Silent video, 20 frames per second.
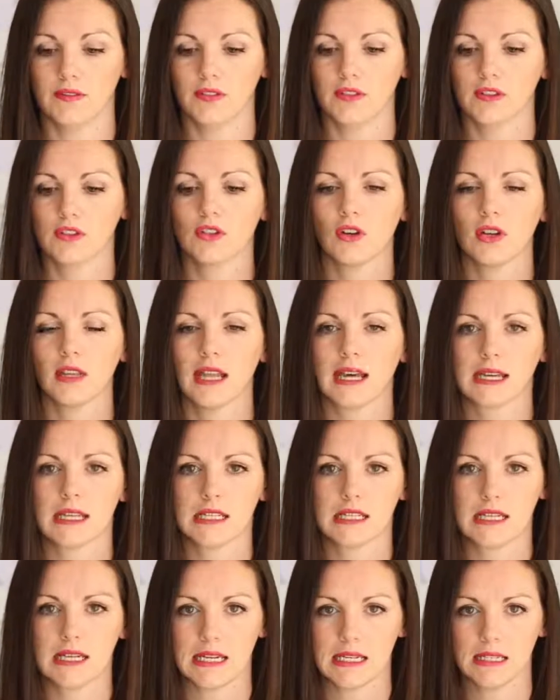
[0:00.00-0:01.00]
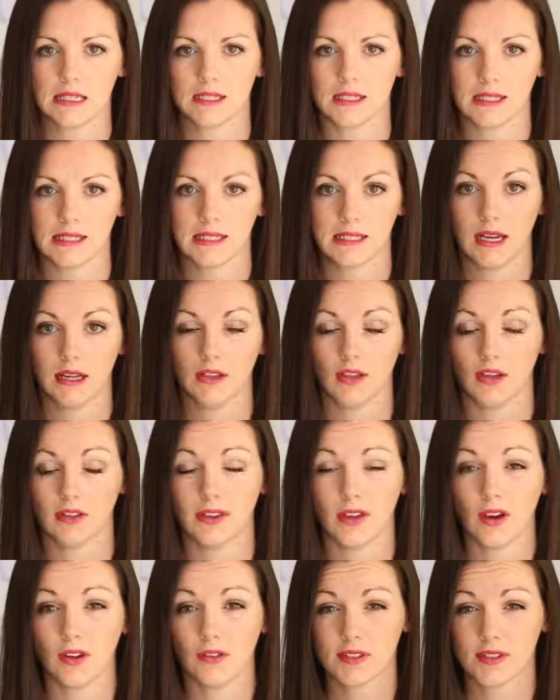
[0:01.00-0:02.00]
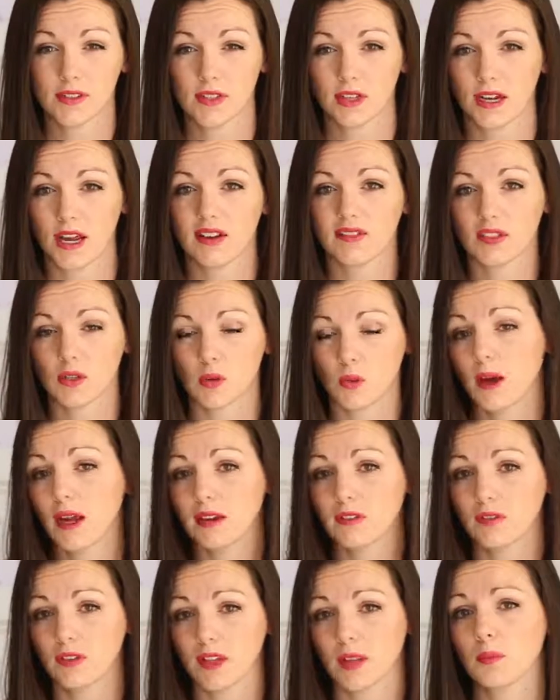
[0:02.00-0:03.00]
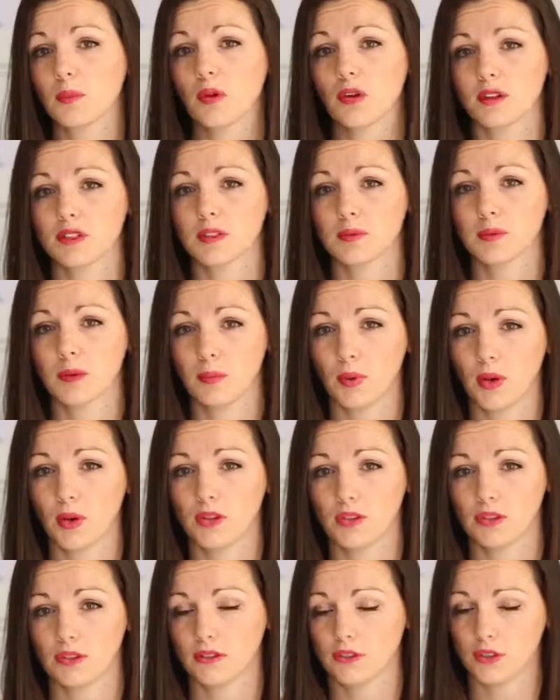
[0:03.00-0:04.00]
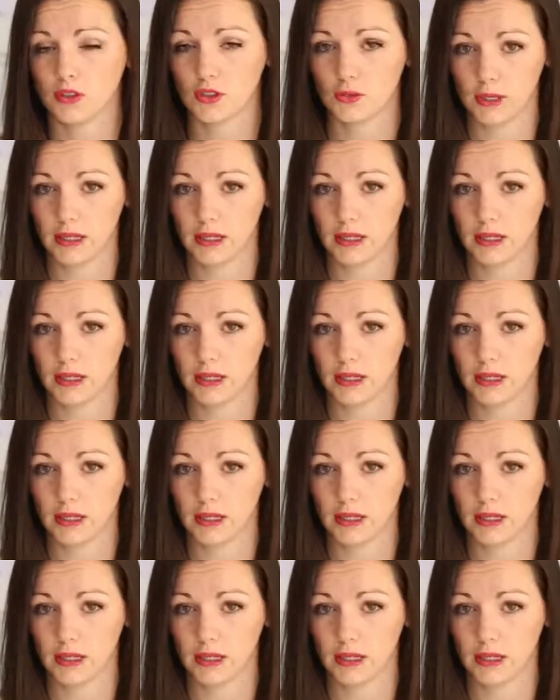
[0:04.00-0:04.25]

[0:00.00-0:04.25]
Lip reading: it's not like an instant download, they're obviously going to have to wait for their product to